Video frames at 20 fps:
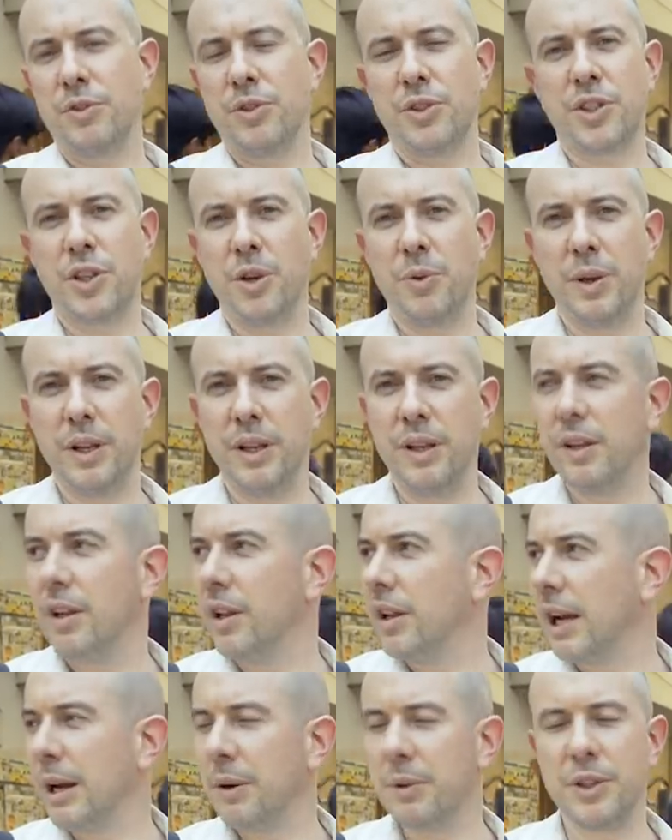Shooting
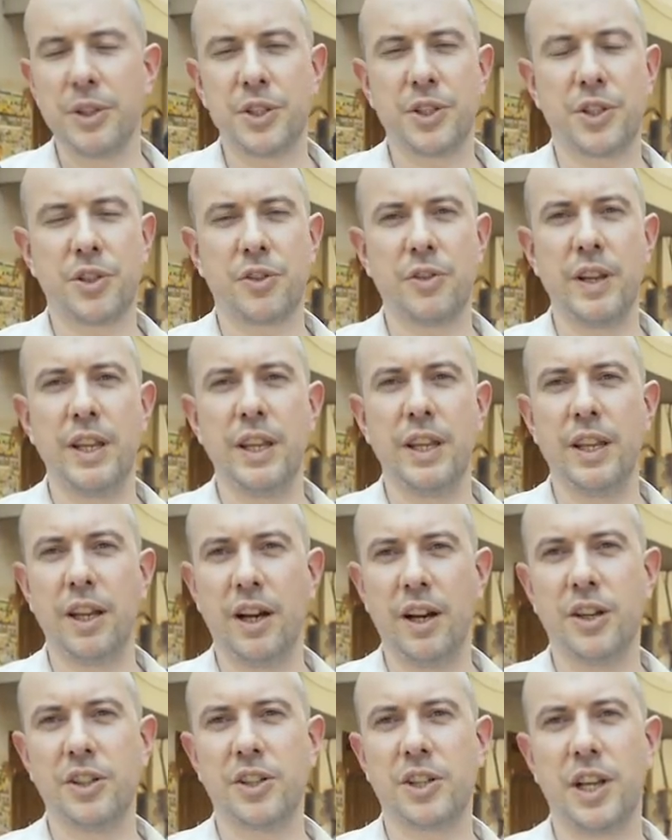out in the street in
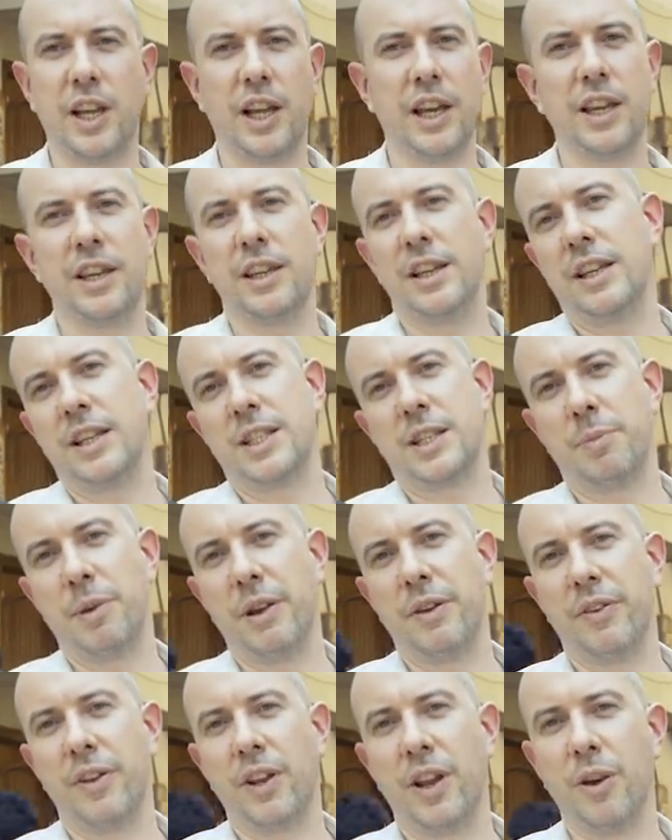harsh light is a
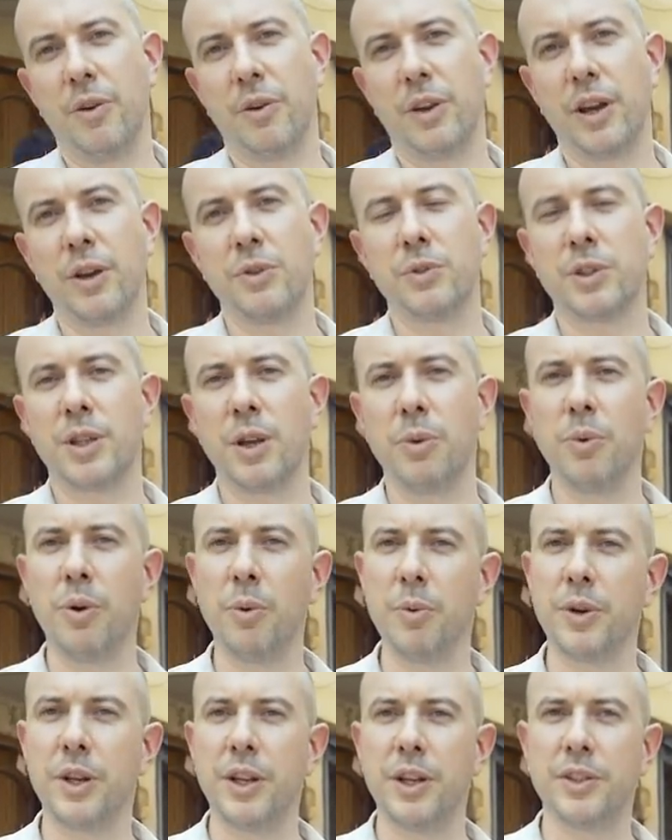bit of a no-go, so
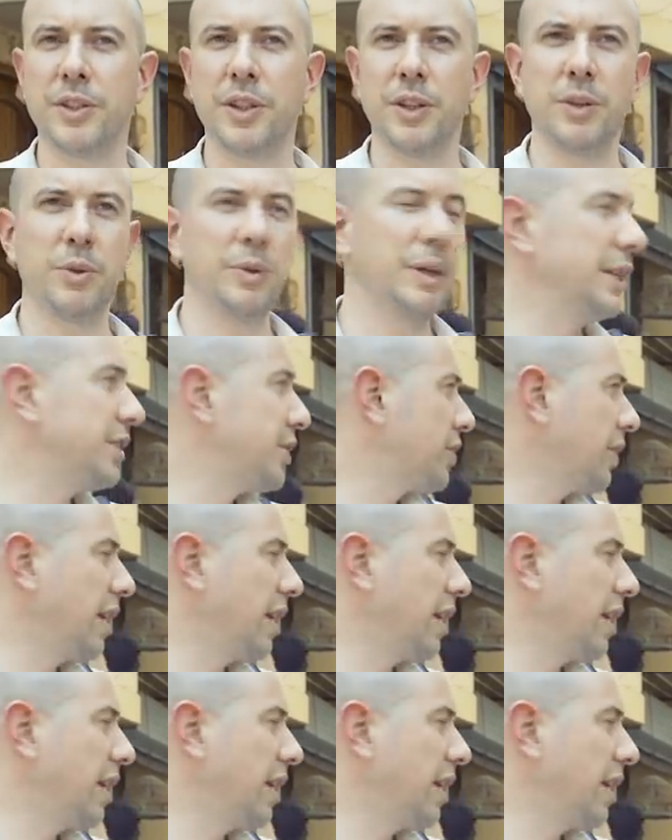what we're going to do is